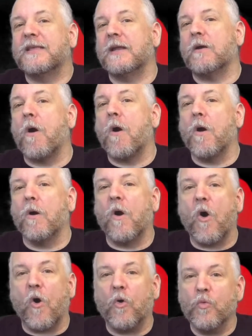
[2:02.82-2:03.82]
that are
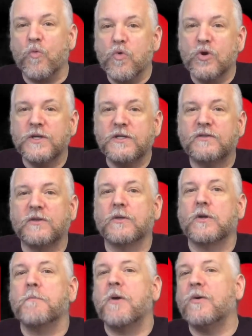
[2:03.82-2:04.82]
all wood, so
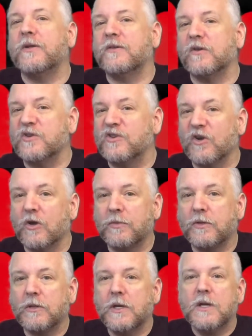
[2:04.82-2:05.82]
the components are
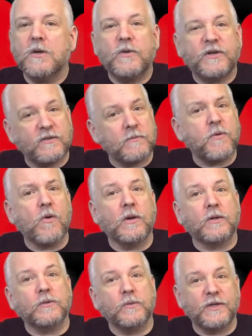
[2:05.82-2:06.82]
durable, which is
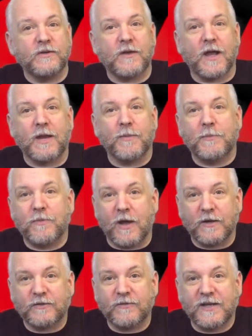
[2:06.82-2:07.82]
important when you're talking about
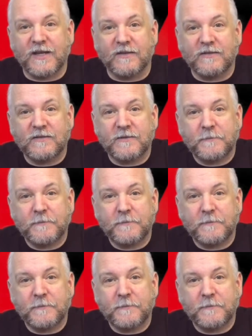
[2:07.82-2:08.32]
products for kids.